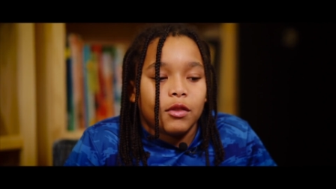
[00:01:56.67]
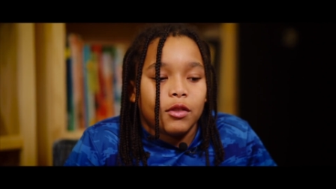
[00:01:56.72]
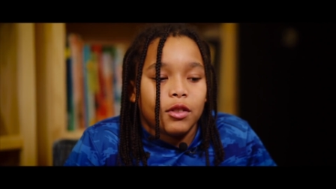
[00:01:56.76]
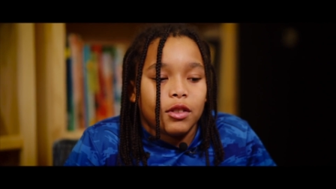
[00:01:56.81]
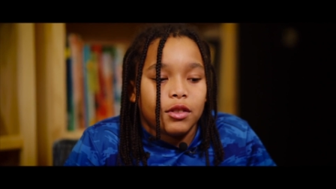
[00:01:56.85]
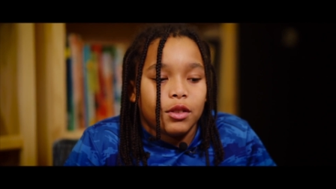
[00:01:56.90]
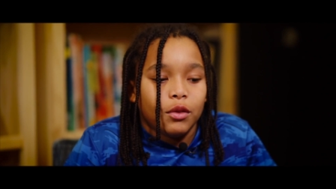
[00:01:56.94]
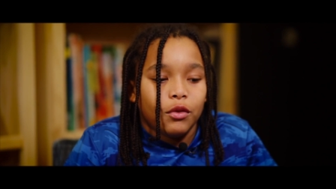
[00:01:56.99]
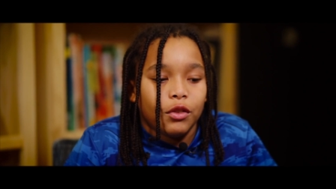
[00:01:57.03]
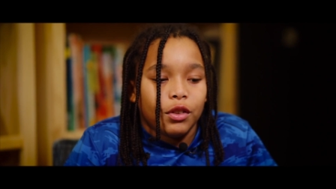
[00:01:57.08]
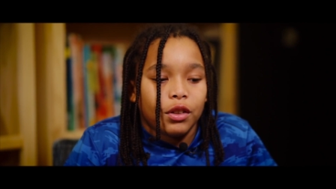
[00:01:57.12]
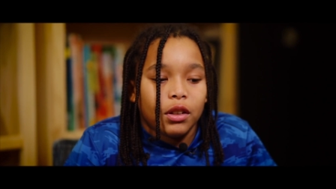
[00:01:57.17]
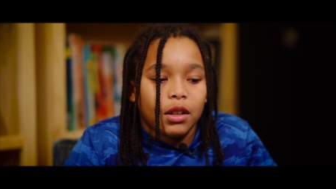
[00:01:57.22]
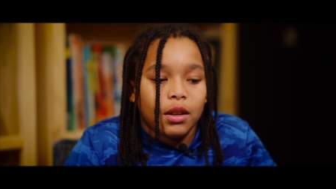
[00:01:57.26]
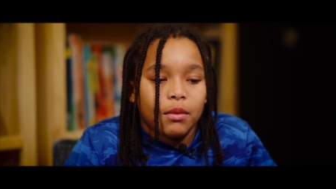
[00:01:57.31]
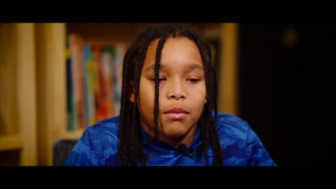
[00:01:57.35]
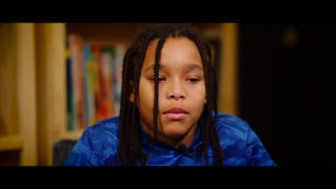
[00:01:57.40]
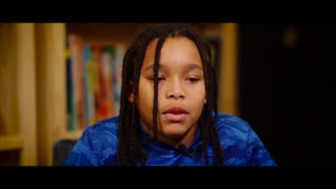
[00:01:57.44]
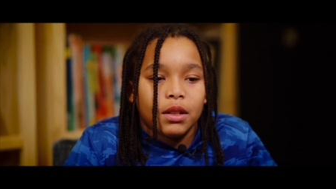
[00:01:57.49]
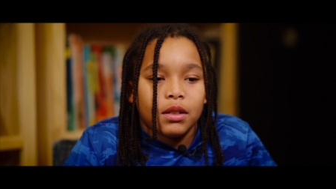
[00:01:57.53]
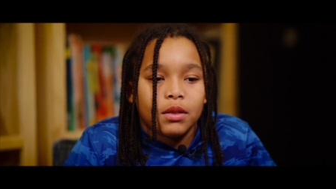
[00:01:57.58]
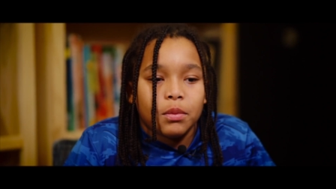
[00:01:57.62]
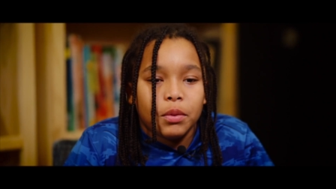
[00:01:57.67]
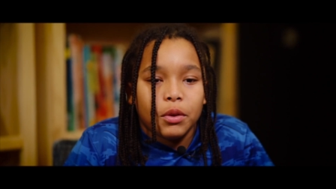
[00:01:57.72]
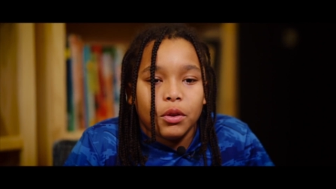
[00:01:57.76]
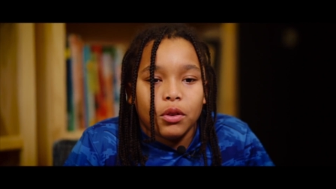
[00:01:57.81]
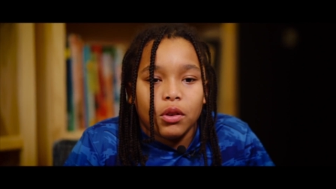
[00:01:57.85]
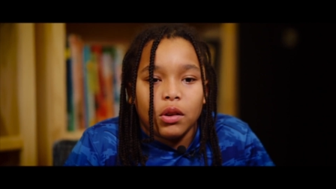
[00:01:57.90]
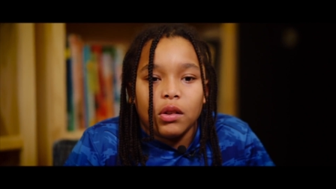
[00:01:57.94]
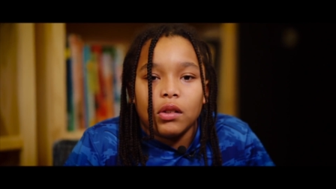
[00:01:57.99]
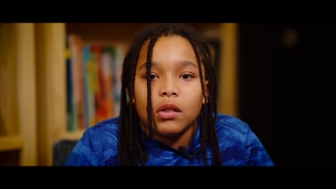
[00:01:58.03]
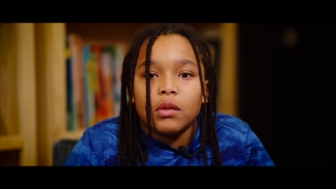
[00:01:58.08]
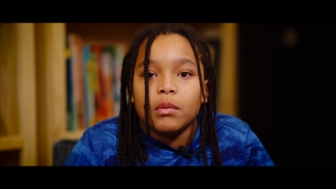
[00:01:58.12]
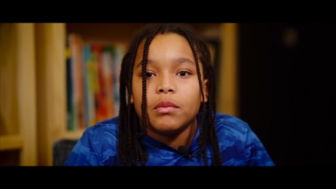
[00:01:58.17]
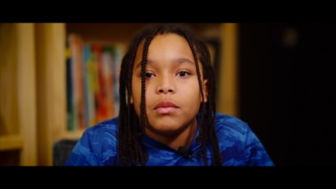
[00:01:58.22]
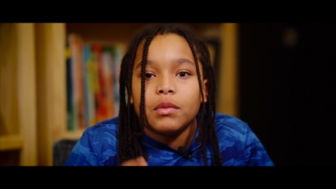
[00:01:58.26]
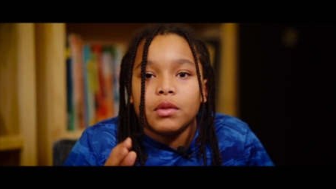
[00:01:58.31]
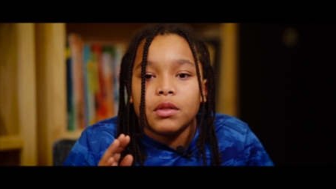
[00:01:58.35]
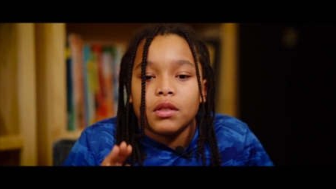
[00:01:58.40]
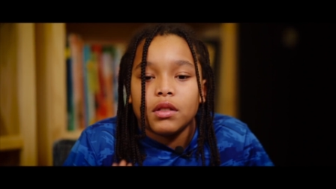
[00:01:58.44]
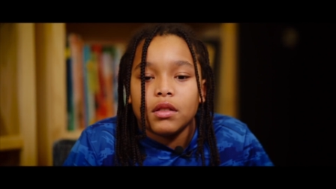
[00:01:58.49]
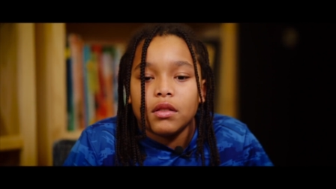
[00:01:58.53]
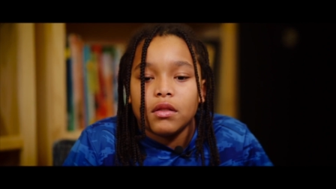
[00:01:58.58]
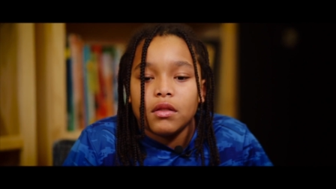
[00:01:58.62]
Christopher Columbus,
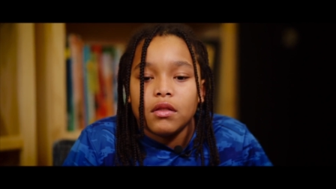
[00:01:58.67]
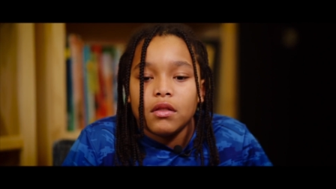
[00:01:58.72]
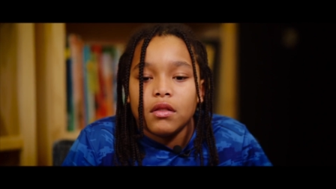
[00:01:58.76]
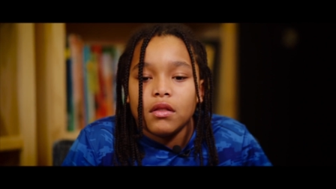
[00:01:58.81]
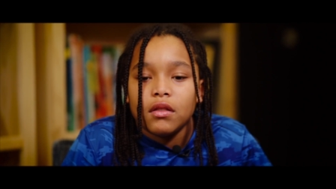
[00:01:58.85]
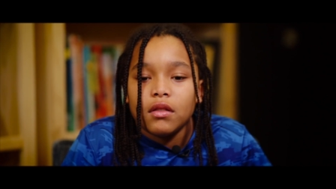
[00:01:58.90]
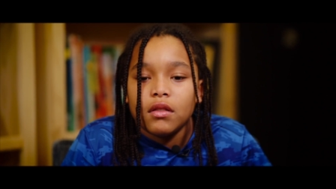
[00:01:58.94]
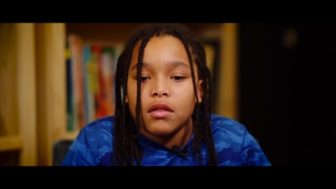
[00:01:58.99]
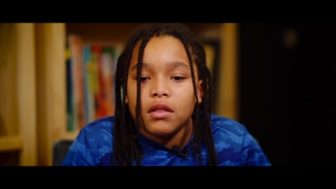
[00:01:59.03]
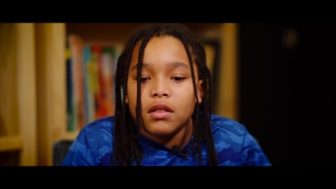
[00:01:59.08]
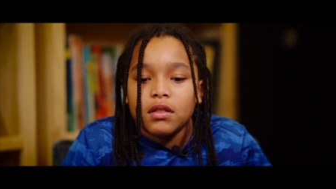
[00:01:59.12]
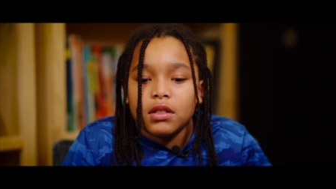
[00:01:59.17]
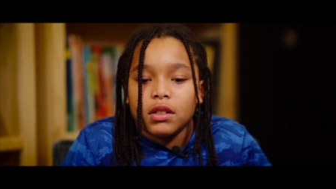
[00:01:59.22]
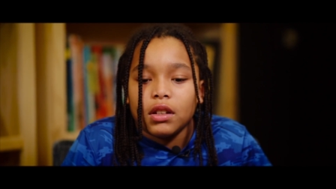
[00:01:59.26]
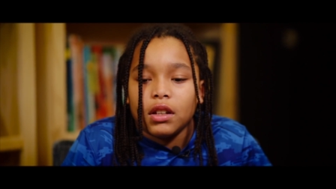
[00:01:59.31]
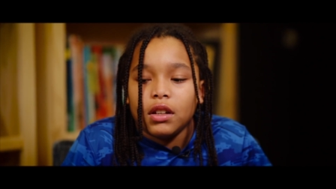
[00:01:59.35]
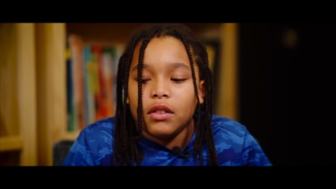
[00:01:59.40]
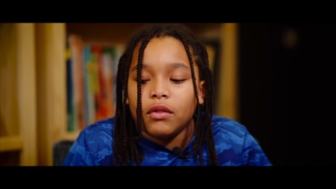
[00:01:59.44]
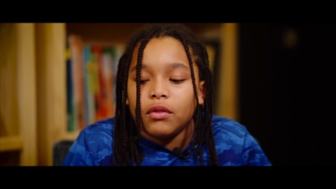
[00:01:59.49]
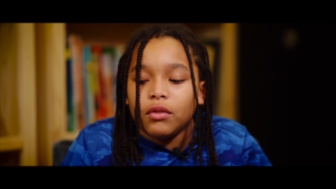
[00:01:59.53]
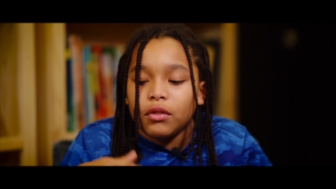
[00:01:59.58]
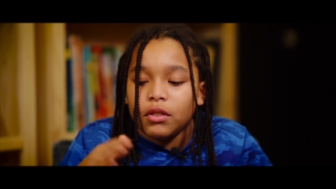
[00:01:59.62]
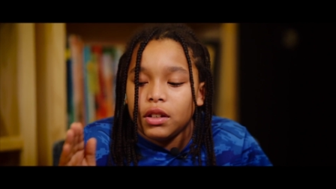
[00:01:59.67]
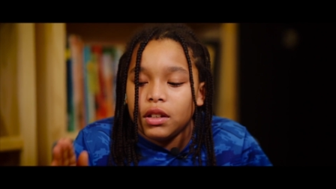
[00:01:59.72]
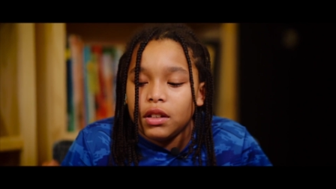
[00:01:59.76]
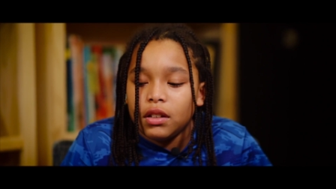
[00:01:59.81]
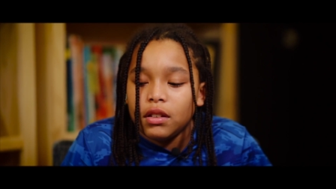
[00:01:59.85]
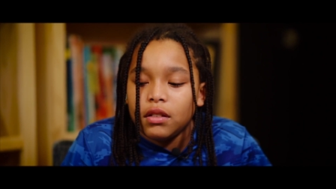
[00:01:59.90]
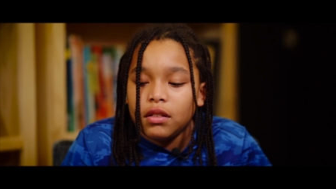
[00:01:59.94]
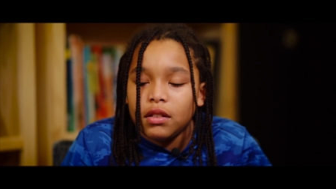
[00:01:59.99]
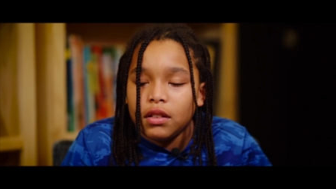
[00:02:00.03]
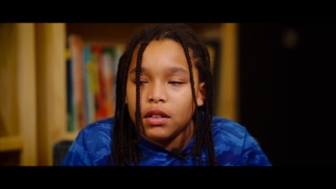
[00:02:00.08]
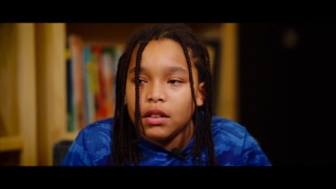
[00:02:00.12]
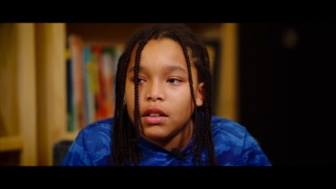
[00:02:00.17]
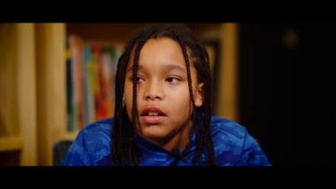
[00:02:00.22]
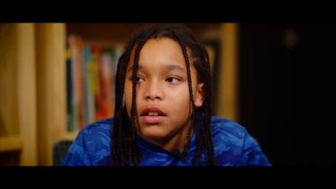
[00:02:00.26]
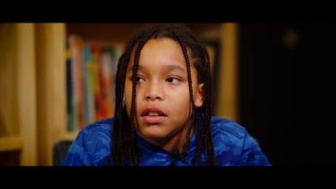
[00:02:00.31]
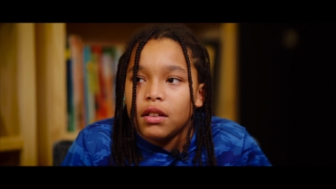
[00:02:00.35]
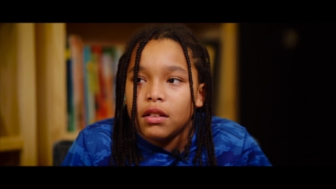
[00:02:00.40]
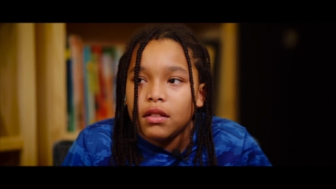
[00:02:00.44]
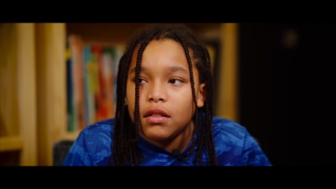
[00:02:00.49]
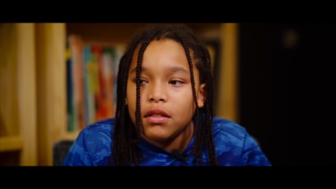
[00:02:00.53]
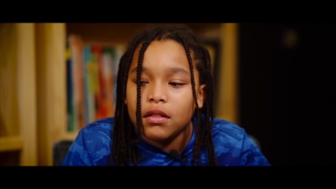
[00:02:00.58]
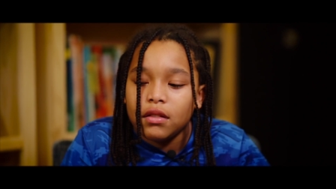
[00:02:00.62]
Pilgrims, slavery,
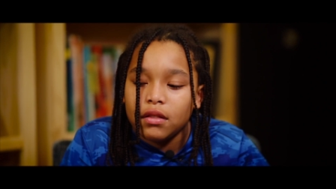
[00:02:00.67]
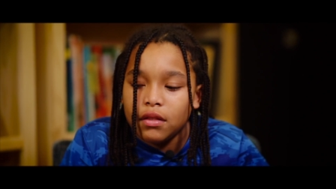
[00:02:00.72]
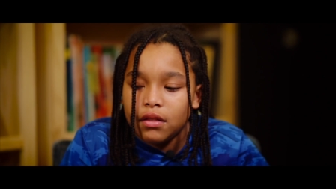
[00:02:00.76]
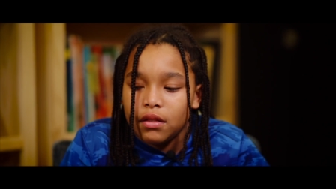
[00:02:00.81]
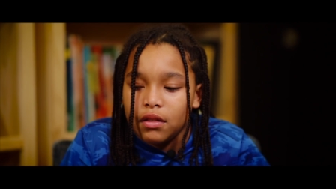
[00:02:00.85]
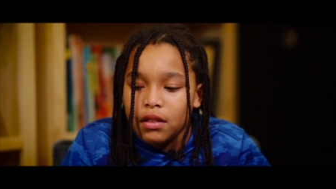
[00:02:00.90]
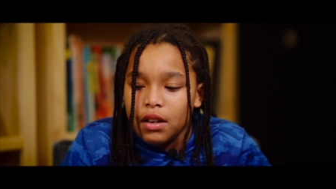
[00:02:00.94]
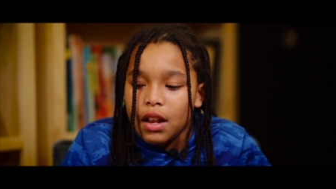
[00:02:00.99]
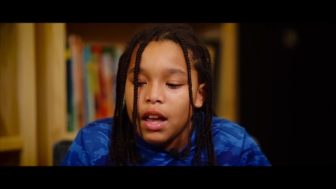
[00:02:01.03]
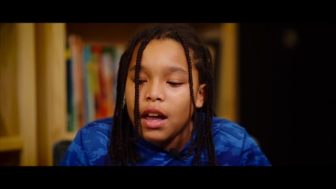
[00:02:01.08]
and